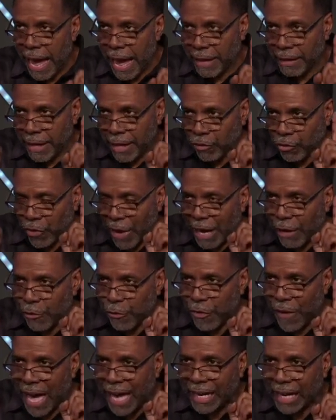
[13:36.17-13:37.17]
and they try to
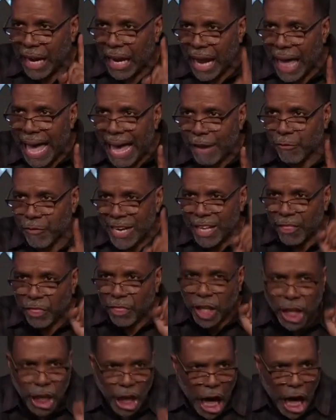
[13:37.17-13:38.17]
find life in
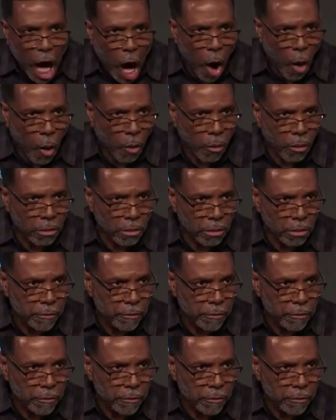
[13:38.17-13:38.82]
the law.